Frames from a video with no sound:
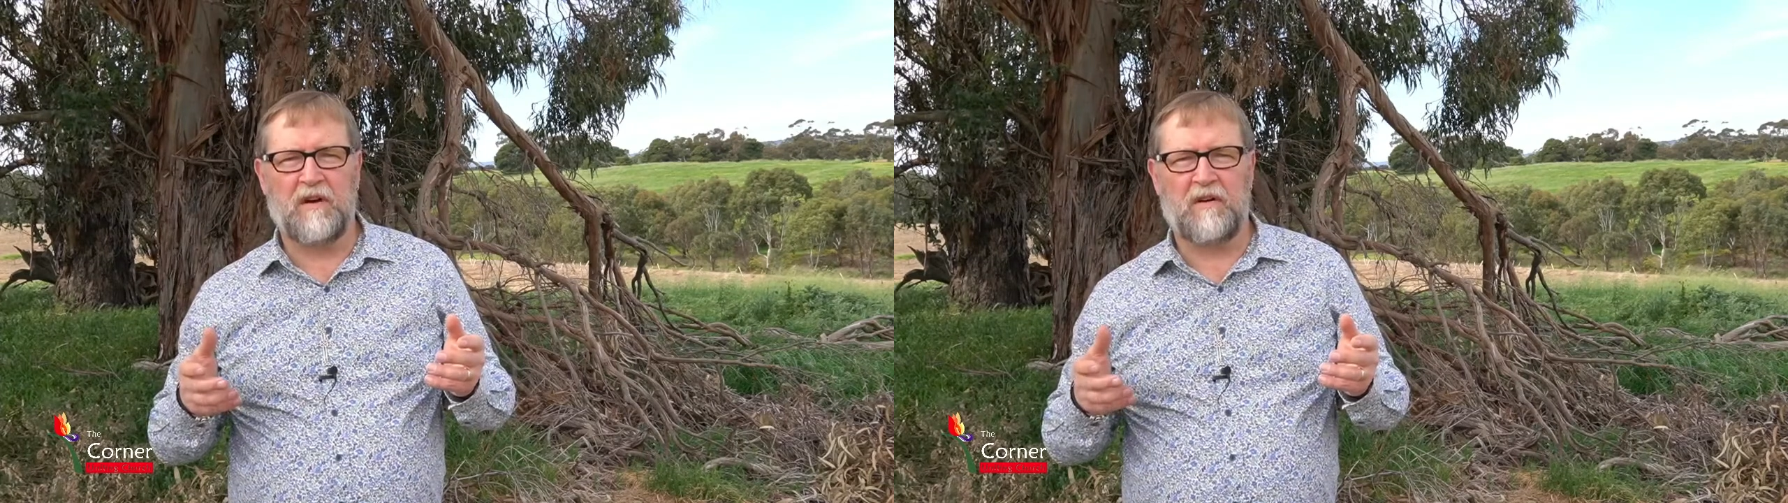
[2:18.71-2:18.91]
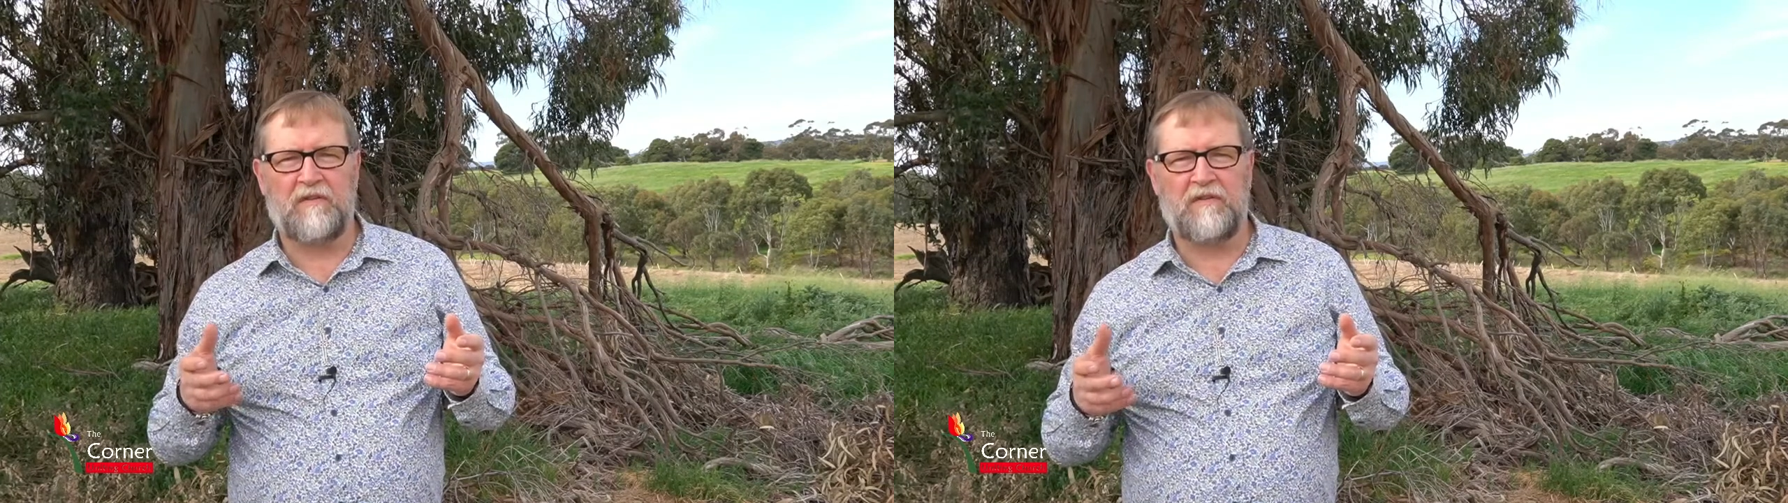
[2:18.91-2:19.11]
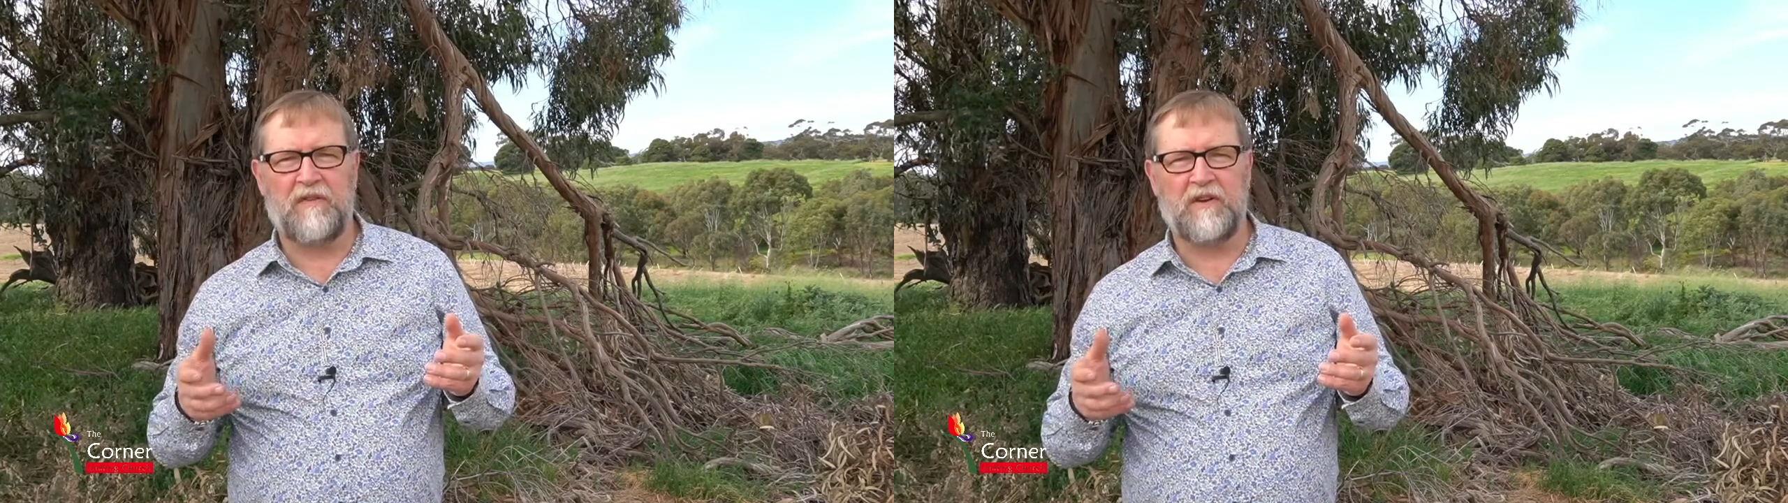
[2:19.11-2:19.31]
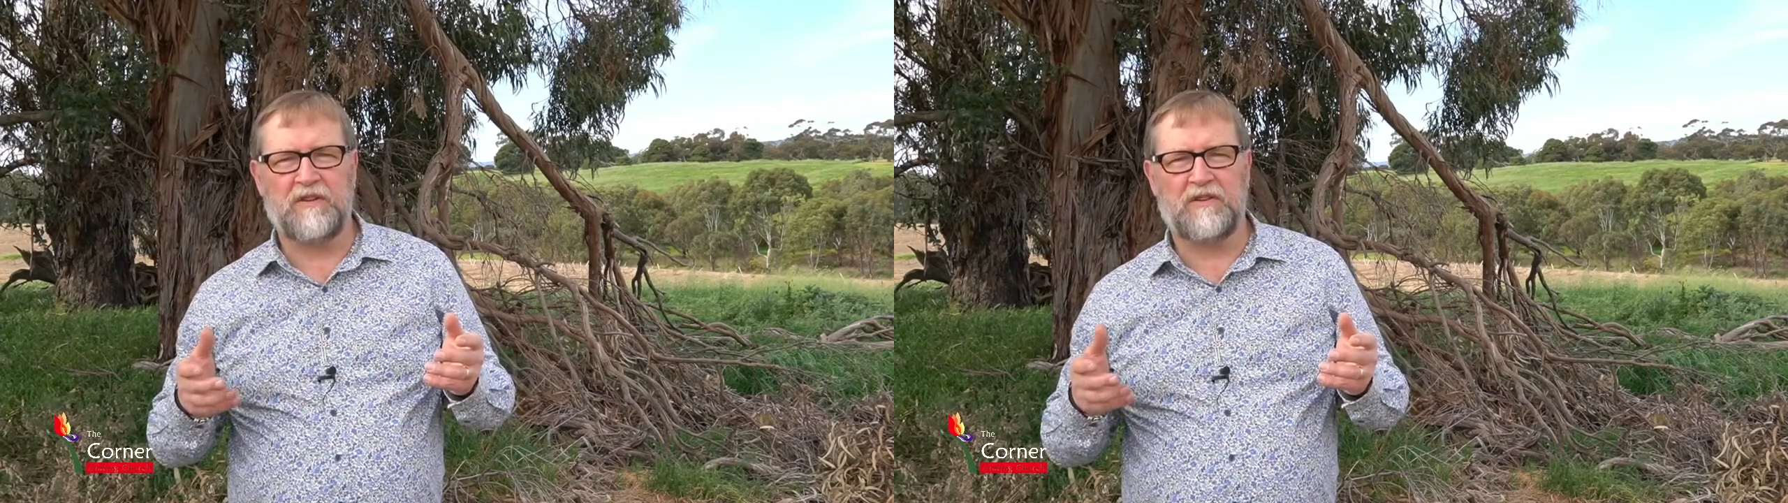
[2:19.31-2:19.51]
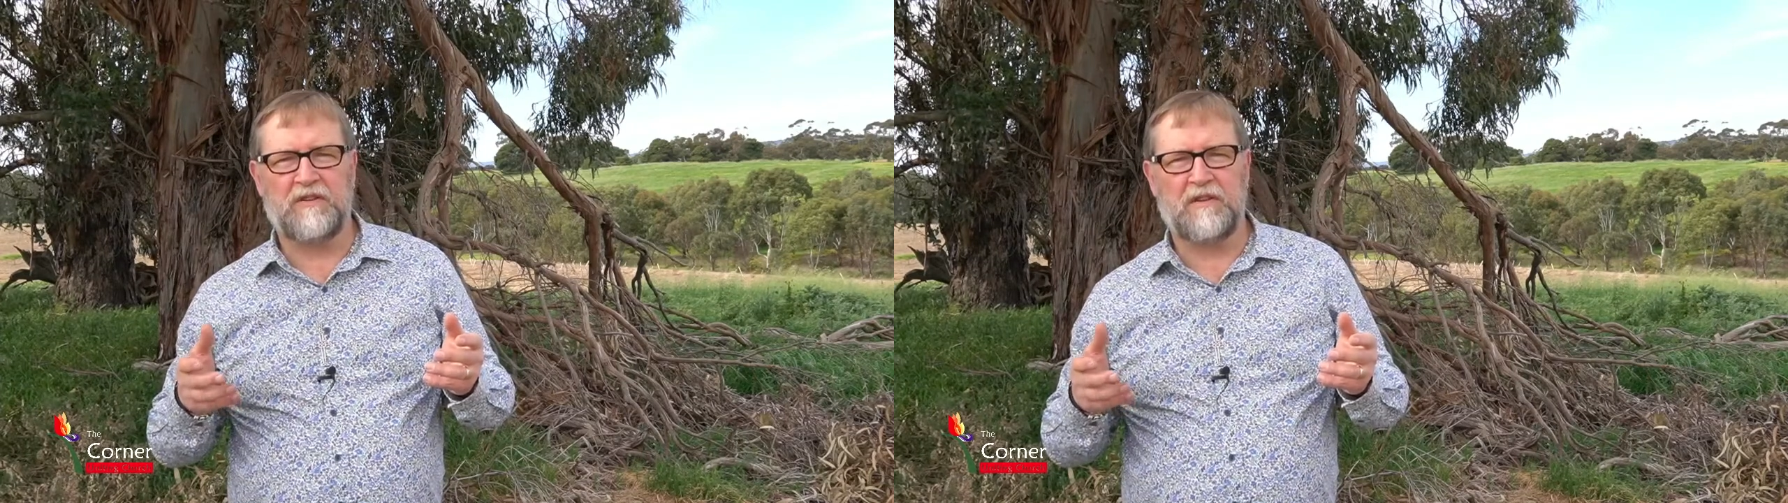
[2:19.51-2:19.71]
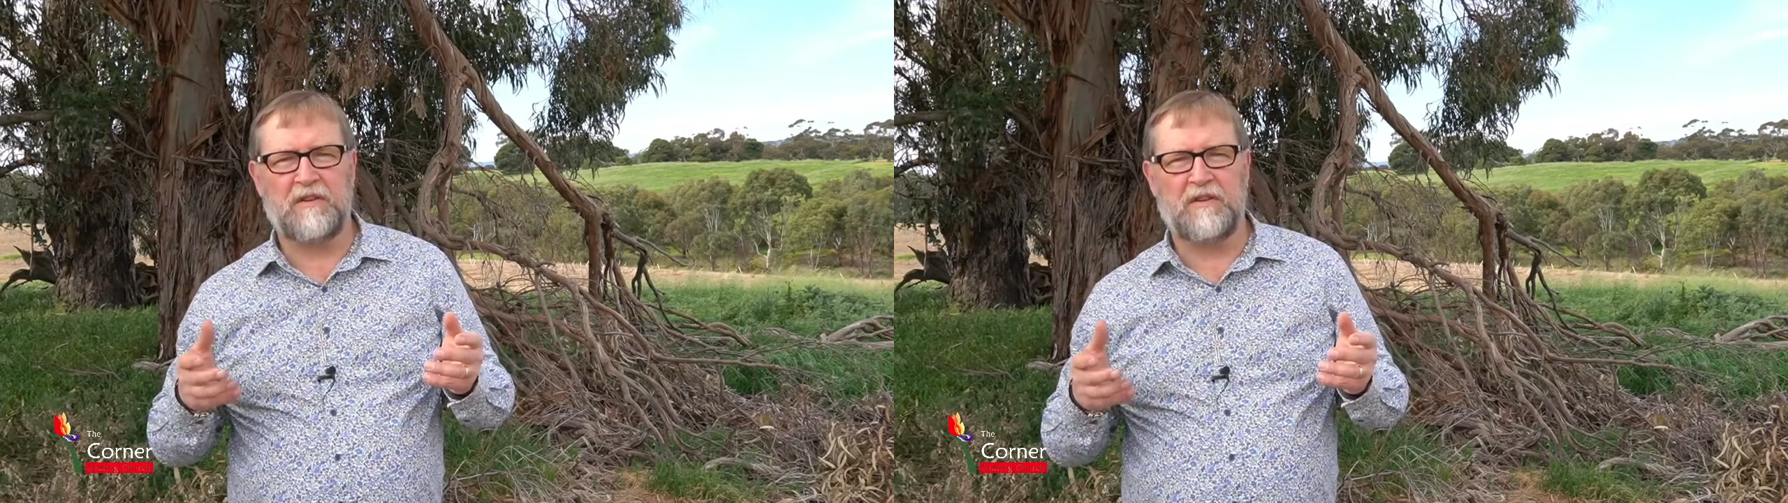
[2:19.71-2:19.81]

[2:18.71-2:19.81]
of First